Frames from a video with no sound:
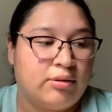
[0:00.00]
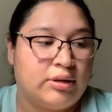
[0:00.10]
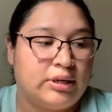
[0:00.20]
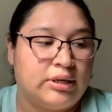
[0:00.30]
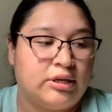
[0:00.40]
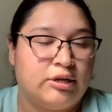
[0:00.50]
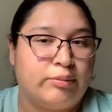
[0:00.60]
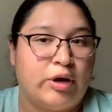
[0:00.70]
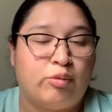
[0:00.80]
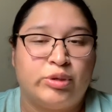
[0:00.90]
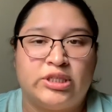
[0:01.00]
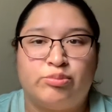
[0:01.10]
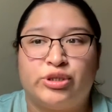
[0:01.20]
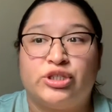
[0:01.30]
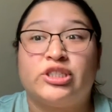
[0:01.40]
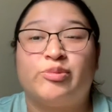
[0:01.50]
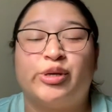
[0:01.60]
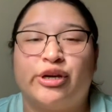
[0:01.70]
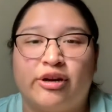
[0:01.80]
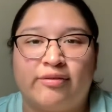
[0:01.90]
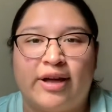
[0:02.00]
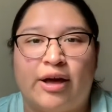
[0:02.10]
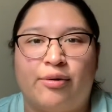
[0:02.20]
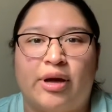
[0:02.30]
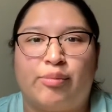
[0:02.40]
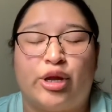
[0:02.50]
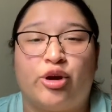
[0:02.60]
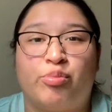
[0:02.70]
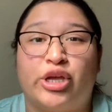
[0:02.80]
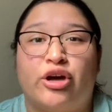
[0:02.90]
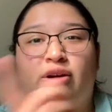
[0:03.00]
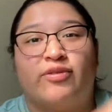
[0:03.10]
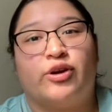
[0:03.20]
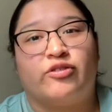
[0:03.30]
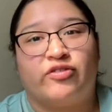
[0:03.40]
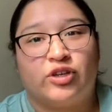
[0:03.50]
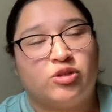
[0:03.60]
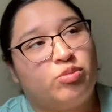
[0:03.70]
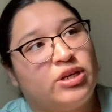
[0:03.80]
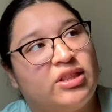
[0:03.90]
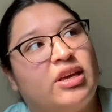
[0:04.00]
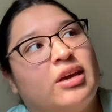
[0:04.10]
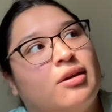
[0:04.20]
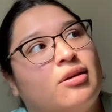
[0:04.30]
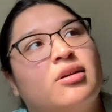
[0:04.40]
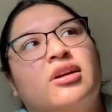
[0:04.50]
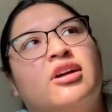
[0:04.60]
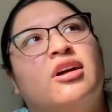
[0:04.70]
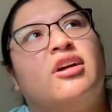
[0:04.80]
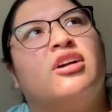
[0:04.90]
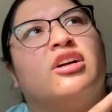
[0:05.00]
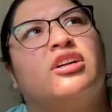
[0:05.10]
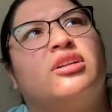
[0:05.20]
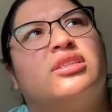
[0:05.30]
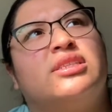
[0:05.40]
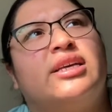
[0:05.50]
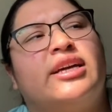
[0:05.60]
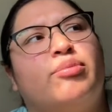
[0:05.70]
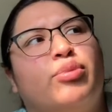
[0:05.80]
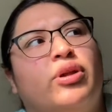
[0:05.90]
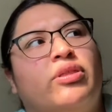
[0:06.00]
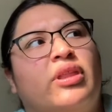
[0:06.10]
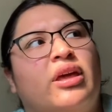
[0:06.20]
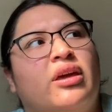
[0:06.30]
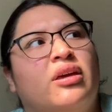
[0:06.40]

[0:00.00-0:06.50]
I'll put some pictures up here of how I made her piñata for her first birthday. Her second birthday,